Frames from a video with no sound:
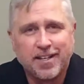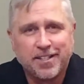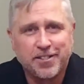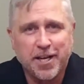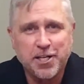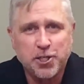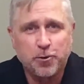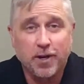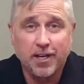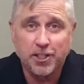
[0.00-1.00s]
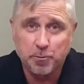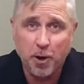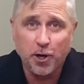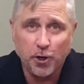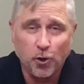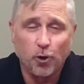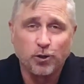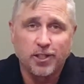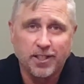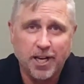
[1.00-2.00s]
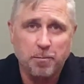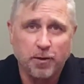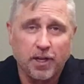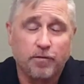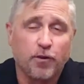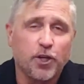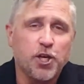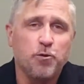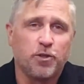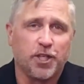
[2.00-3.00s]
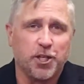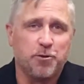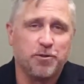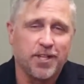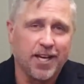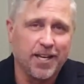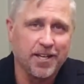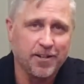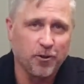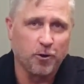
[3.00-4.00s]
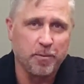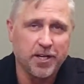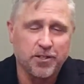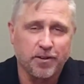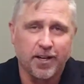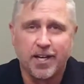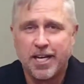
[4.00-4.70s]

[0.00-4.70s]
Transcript: send you a SMART Goals template for you to use in your ministry.